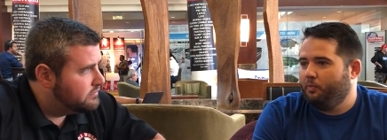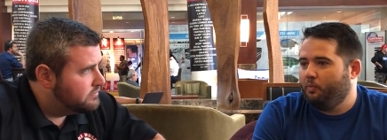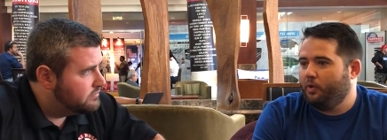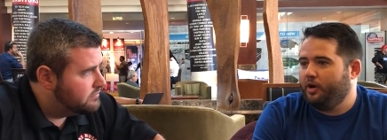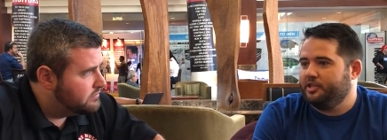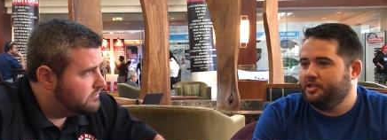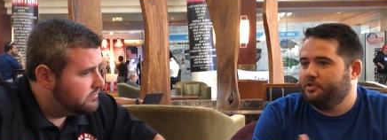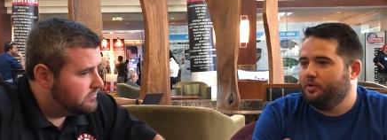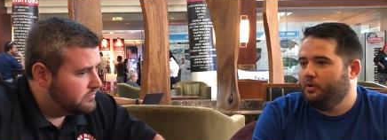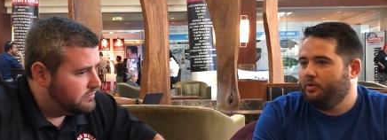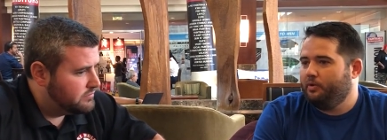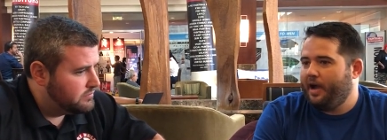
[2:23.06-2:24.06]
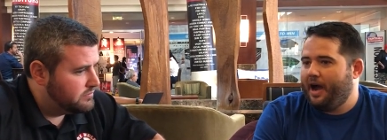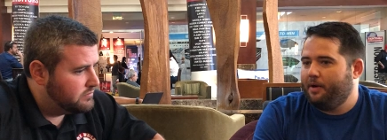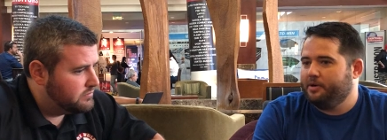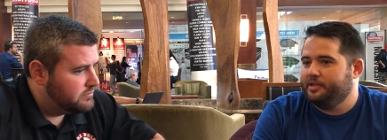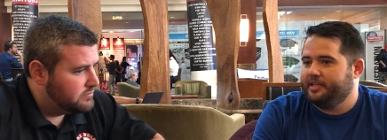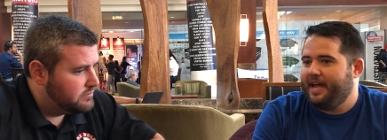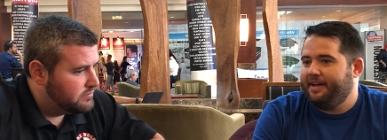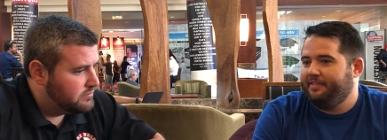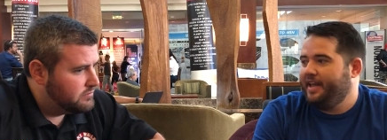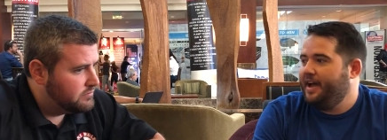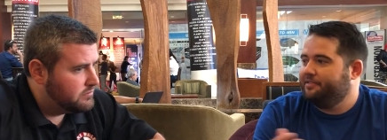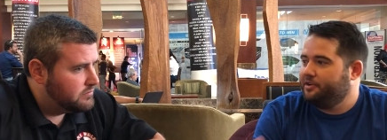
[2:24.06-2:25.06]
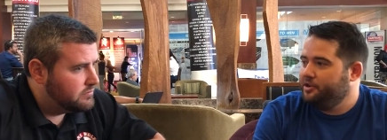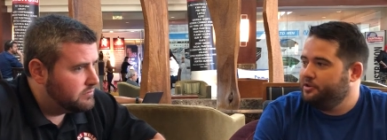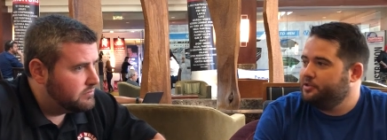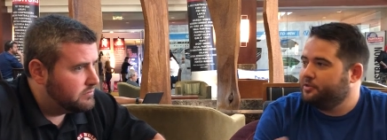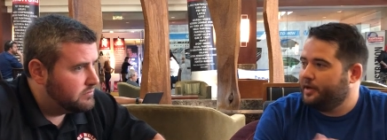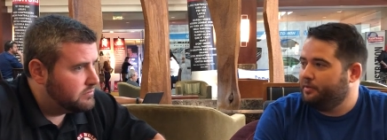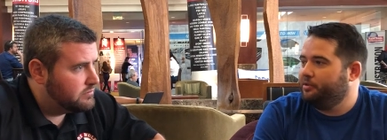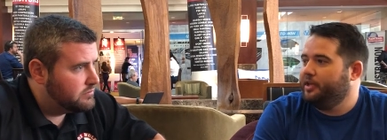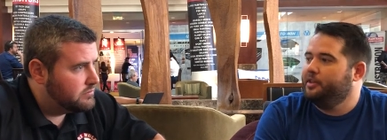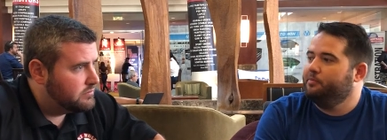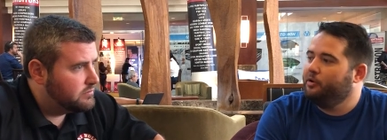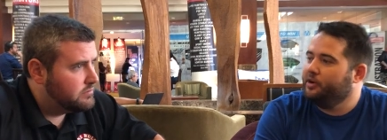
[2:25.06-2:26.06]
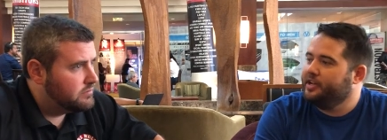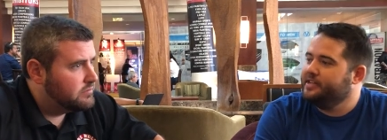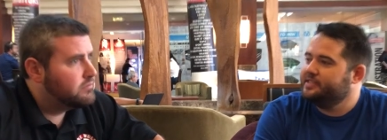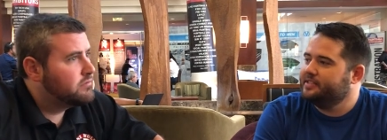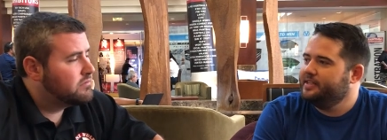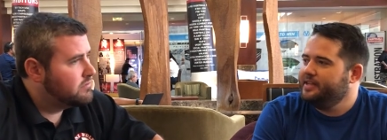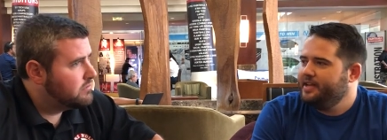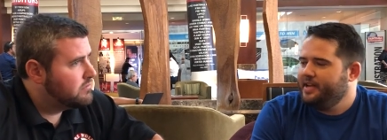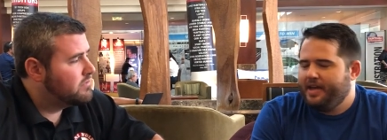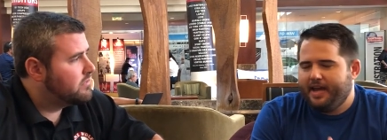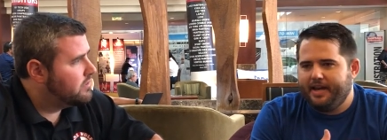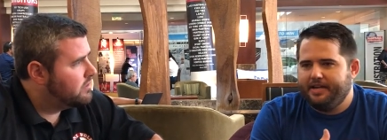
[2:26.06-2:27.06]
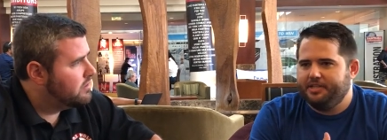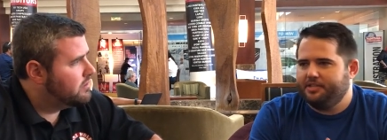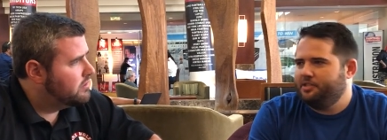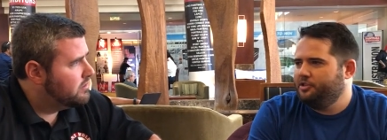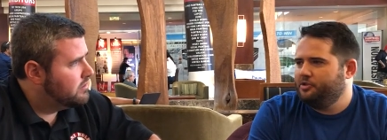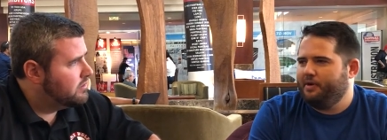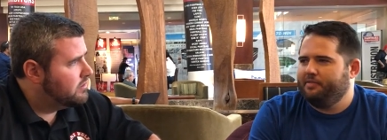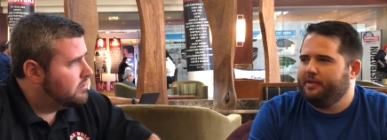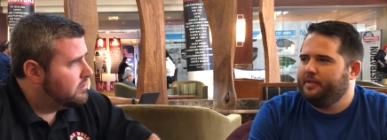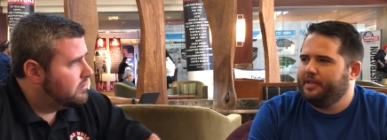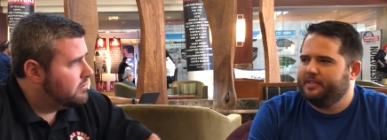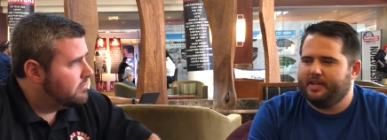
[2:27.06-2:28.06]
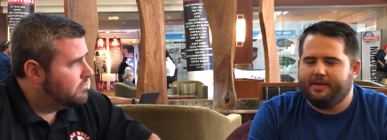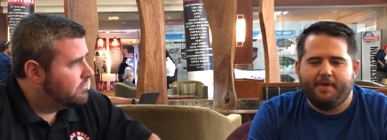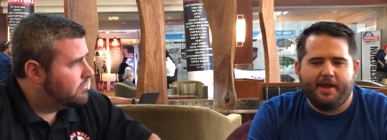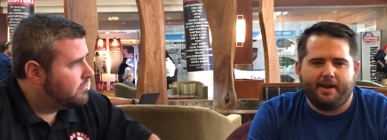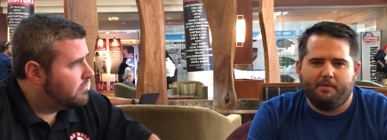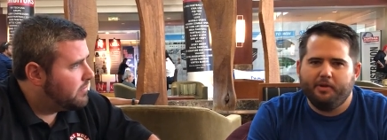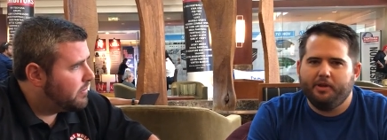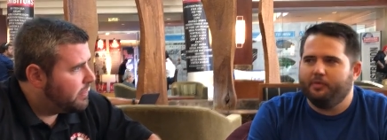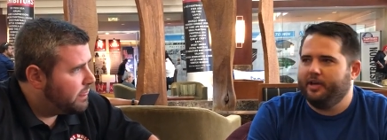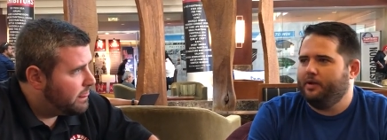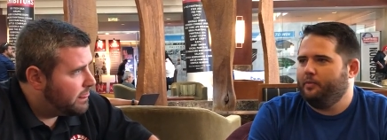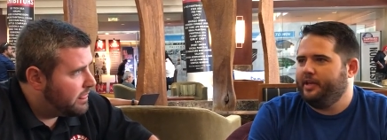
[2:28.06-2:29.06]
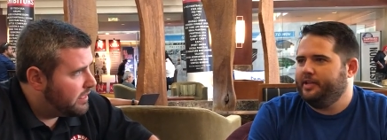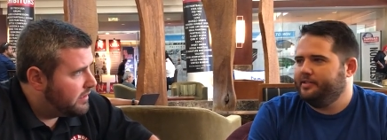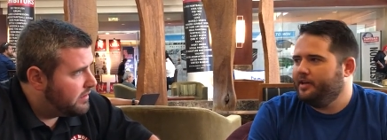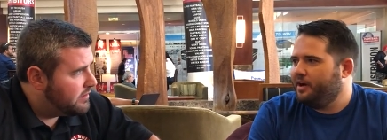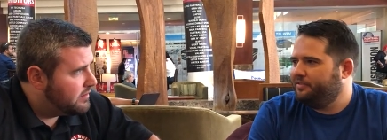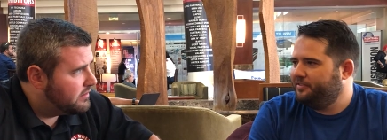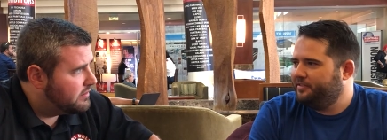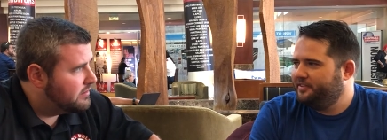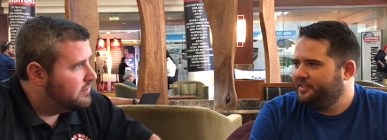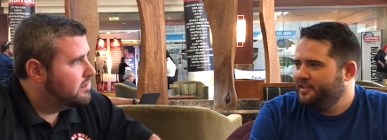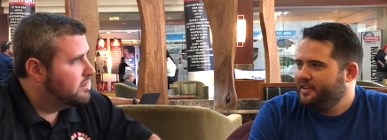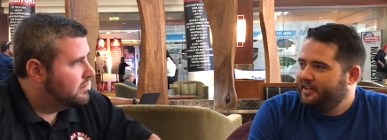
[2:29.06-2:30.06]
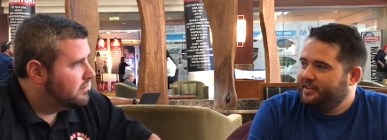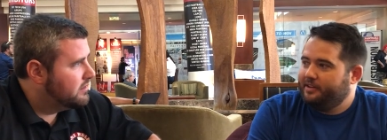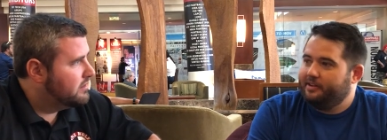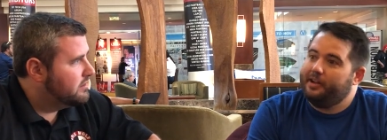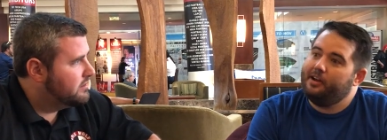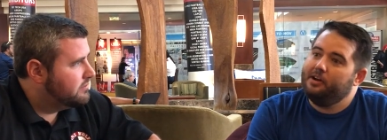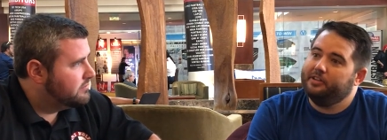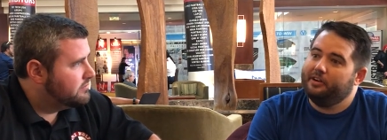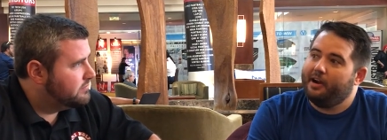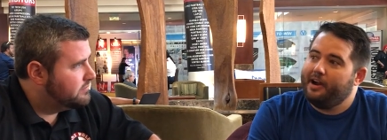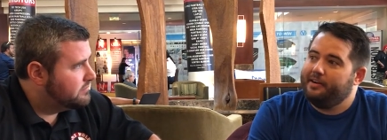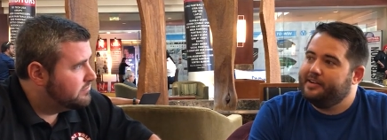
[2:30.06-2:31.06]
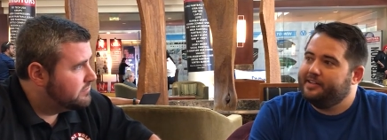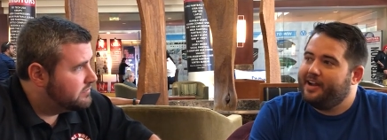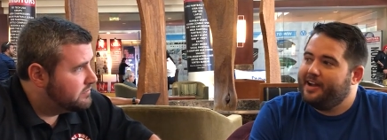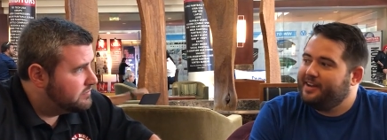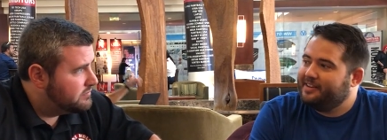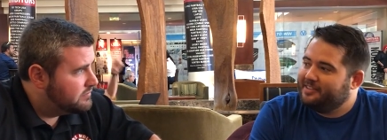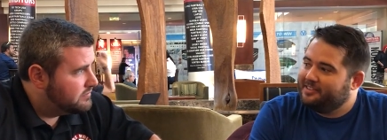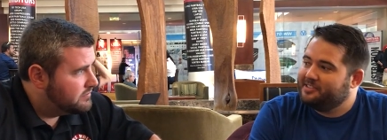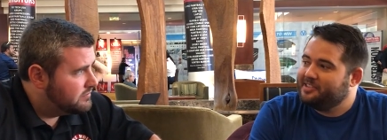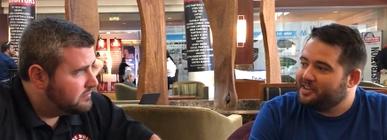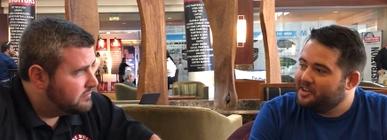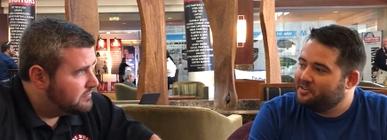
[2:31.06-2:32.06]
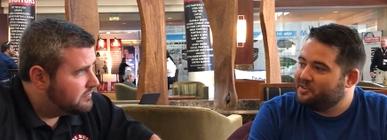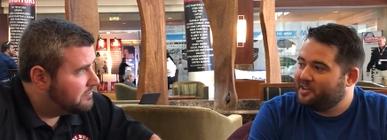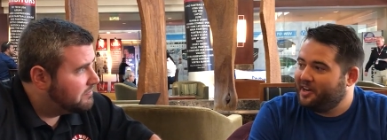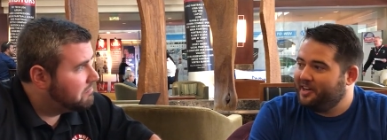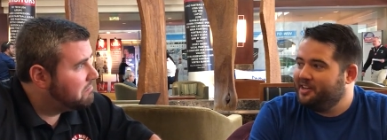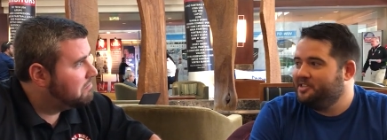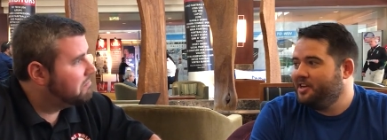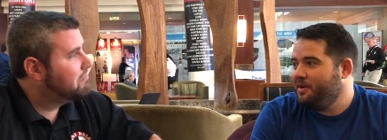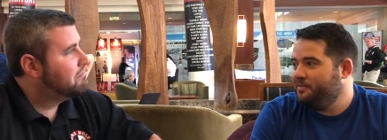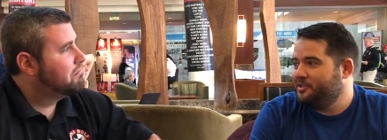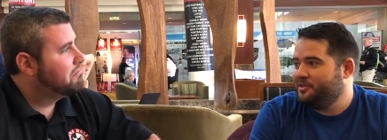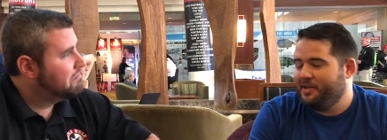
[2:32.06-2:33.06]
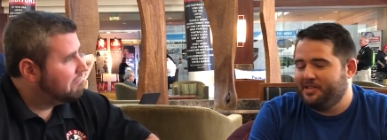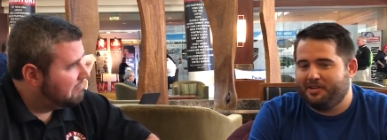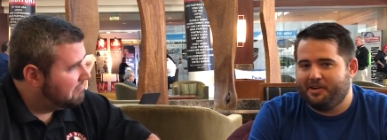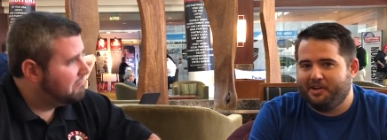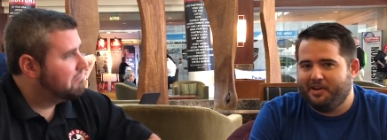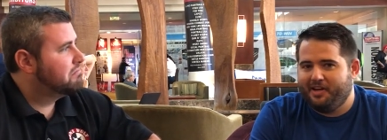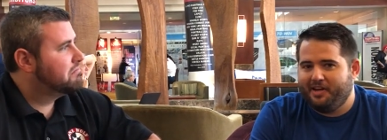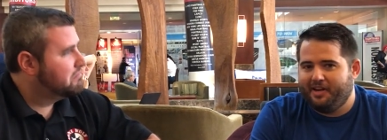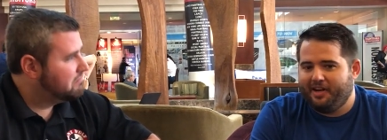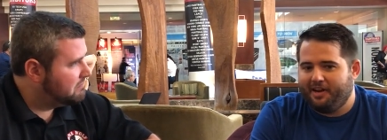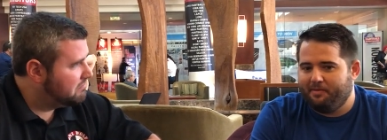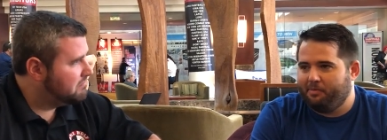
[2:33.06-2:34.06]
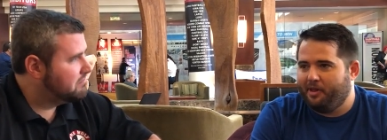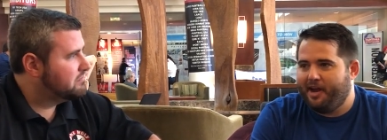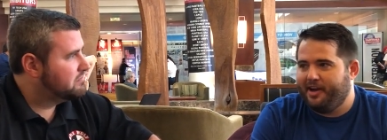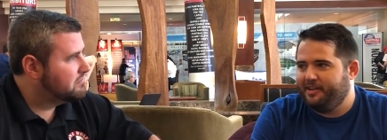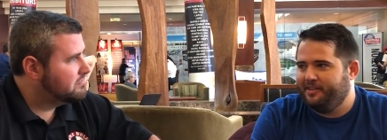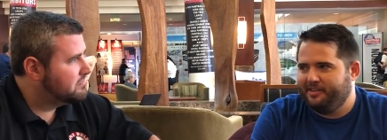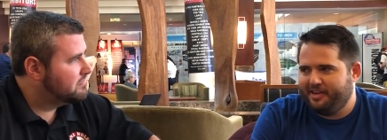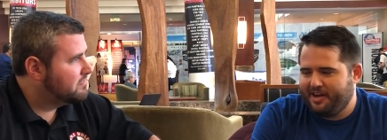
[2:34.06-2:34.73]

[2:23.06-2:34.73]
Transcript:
Speaker 1: work the store hours in the afternoon so I could play in the mornings and just do everything. And I was like, man, I really want to get weekends off. They're like, oh, they're hiring at Dye. And I was like, oh, can I get a job? And so I started, uh, I applied and